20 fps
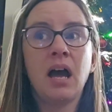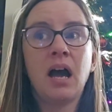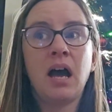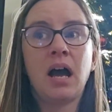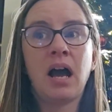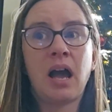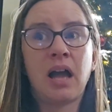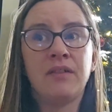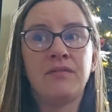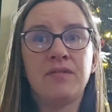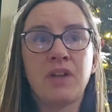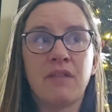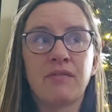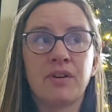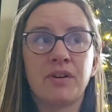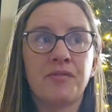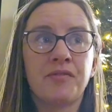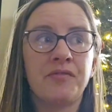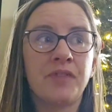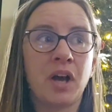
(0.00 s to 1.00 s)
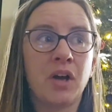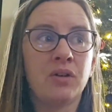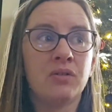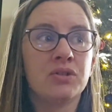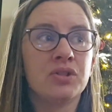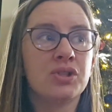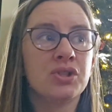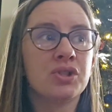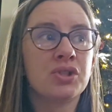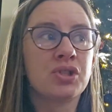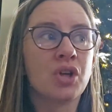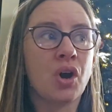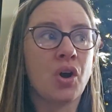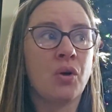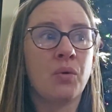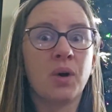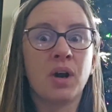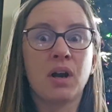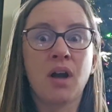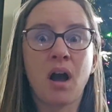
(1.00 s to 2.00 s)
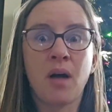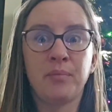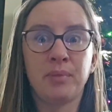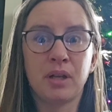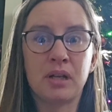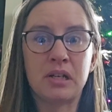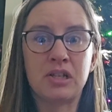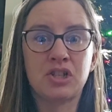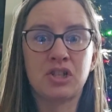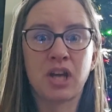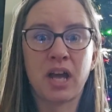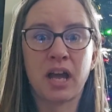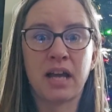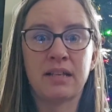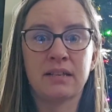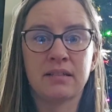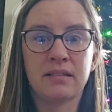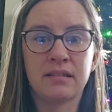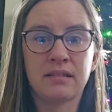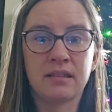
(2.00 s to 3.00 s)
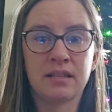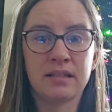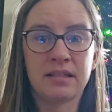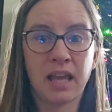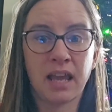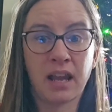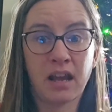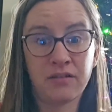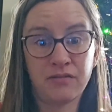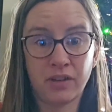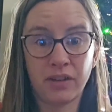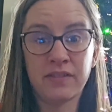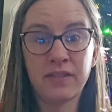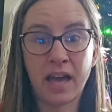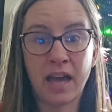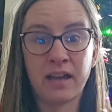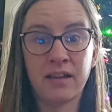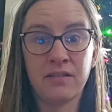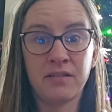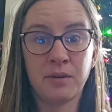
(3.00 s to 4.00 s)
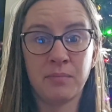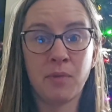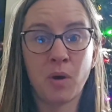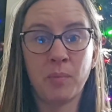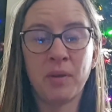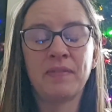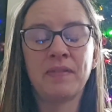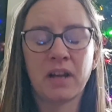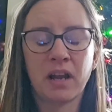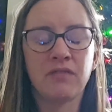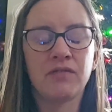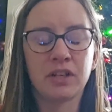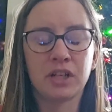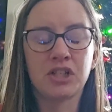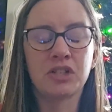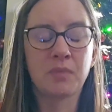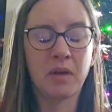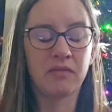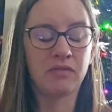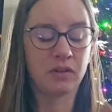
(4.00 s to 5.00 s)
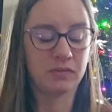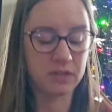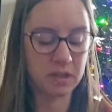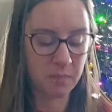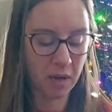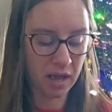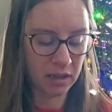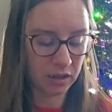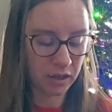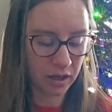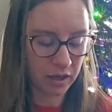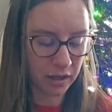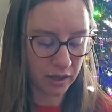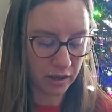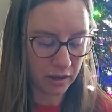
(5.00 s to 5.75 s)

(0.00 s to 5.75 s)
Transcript: I've never felt so accomplished as the moment that I finished my 50 miler.